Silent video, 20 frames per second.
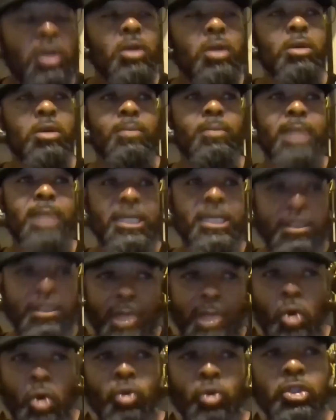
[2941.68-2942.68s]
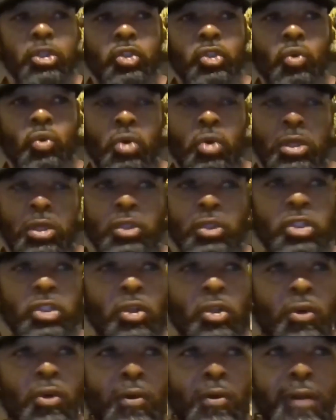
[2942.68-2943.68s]
my oldest daughter.
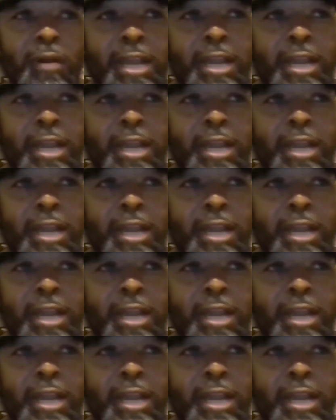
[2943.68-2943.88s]
So, and